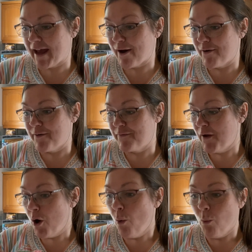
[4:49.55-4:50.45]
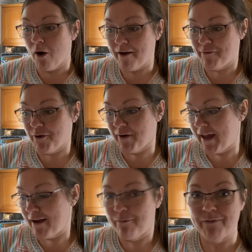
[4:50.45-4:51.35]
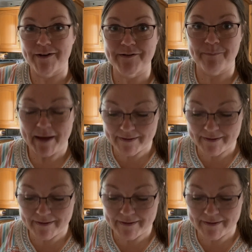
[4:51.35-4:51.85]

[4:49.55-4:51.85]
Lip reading: out of what I've got here in front of me.